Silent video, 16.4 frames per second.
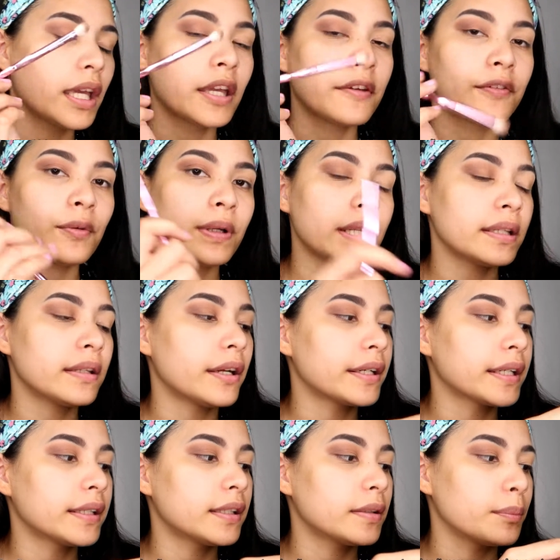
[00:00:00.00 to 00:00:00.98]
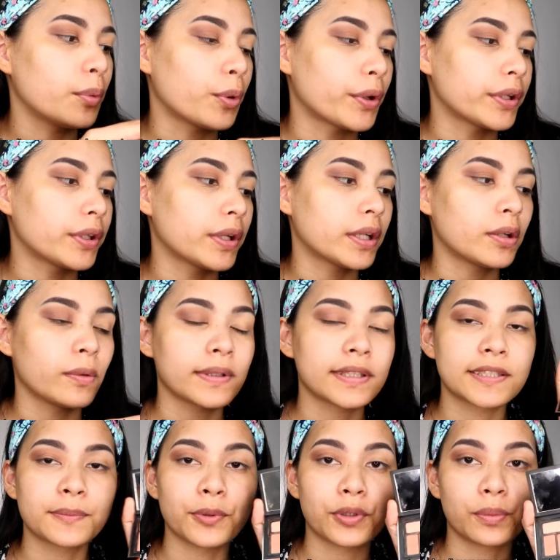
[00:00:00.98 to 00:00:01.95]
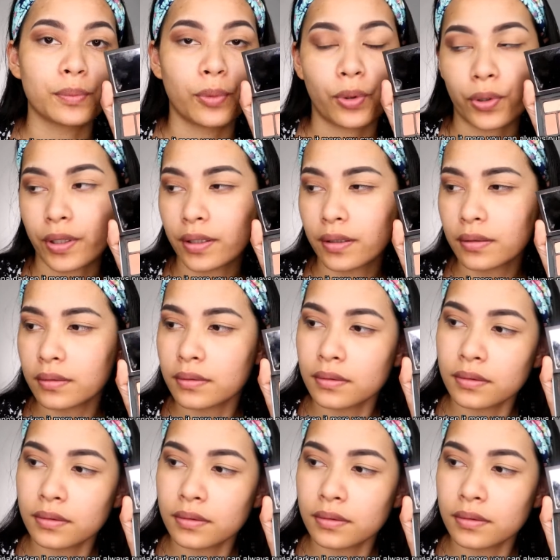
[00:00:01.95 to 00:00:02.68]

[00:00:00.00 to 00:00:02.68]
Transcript: If you want to darken it more, you can always put more.